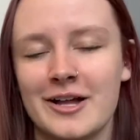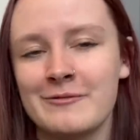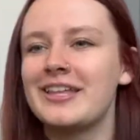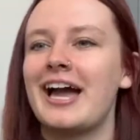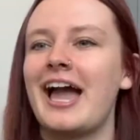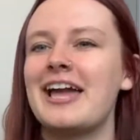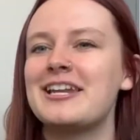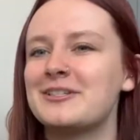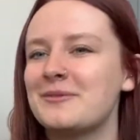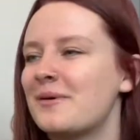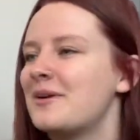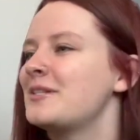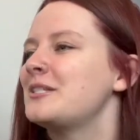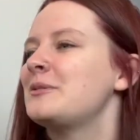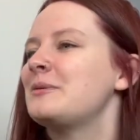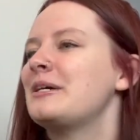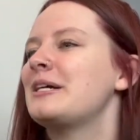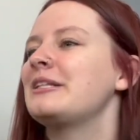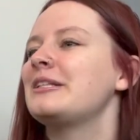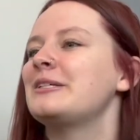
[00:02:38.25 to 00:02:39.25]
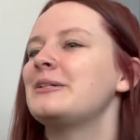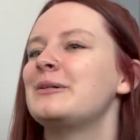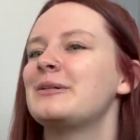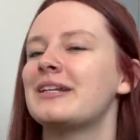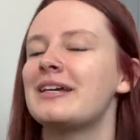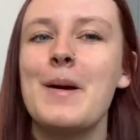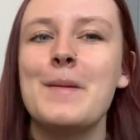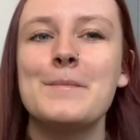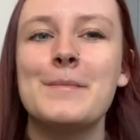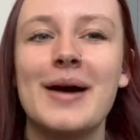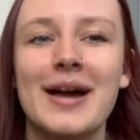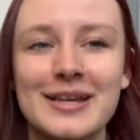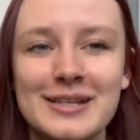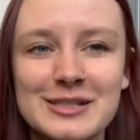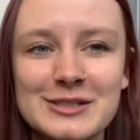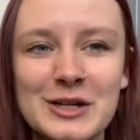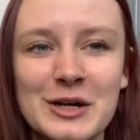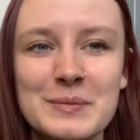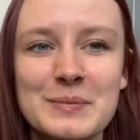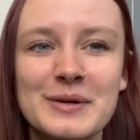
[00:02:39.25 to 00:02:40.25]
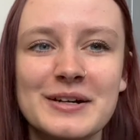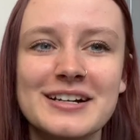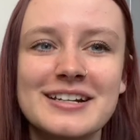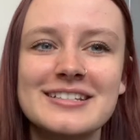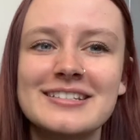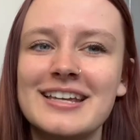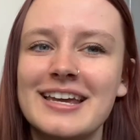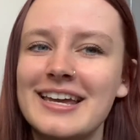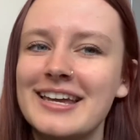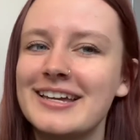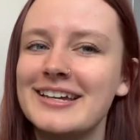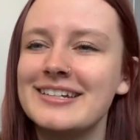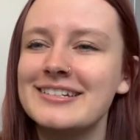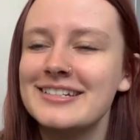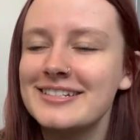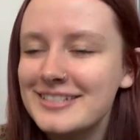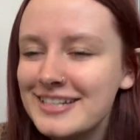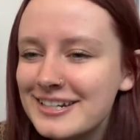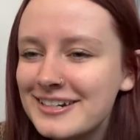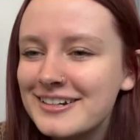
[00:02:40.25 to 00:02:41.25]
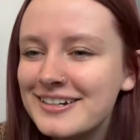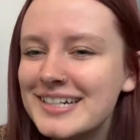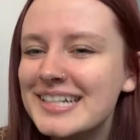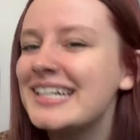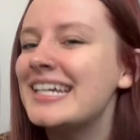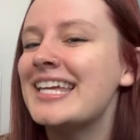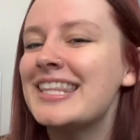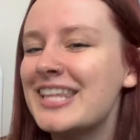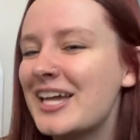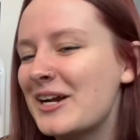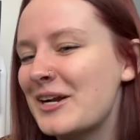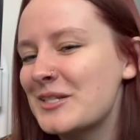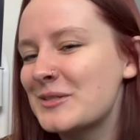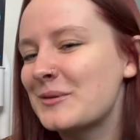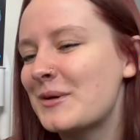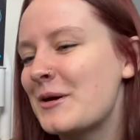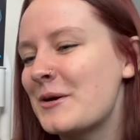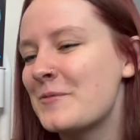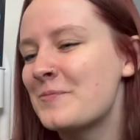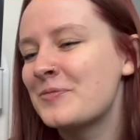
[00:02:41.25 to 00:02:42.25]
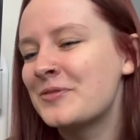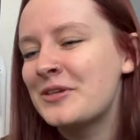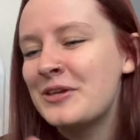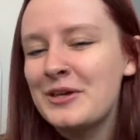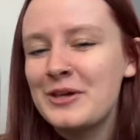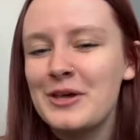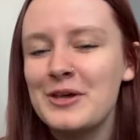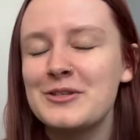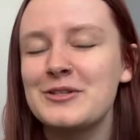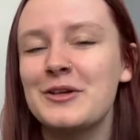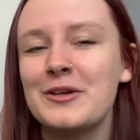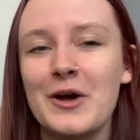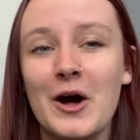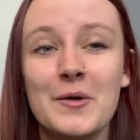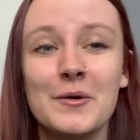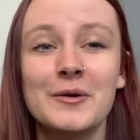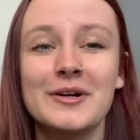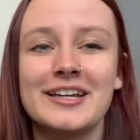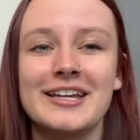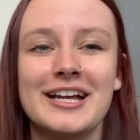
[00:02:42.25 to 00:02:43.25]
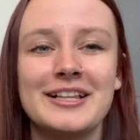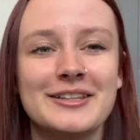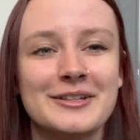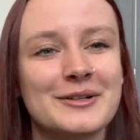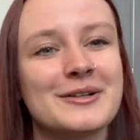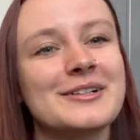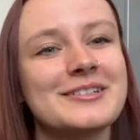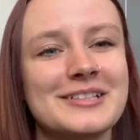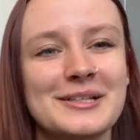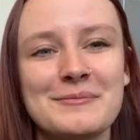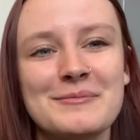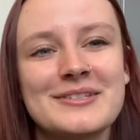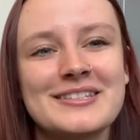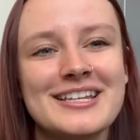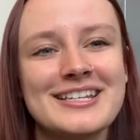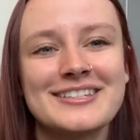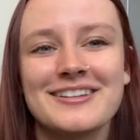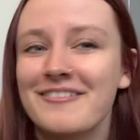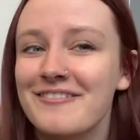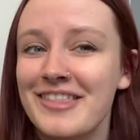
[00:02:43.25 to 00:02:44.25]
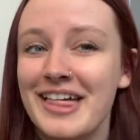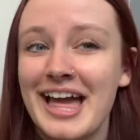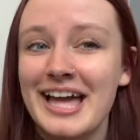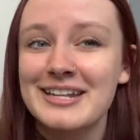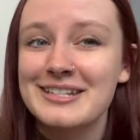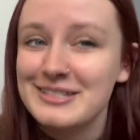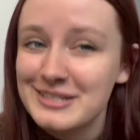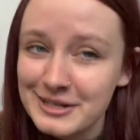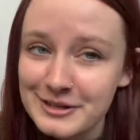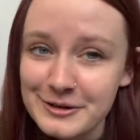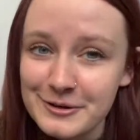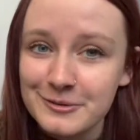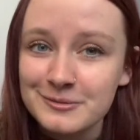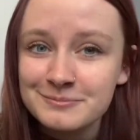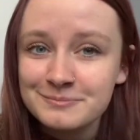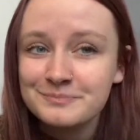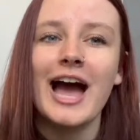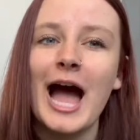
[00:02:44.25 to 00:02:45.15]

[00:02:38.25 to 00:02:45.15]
I just wanted to include my Starbucks and dinner in there as well, so y'all will get little glimpses of that too.